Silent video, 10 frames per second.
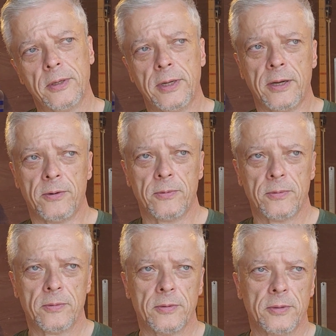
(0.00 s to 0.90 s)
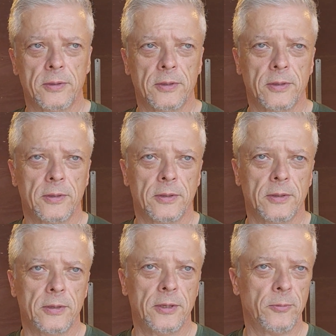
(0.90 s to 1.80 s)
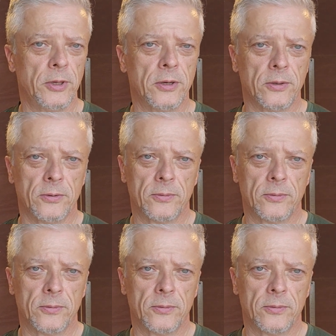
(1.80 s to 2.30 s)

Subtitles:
Now, here we go.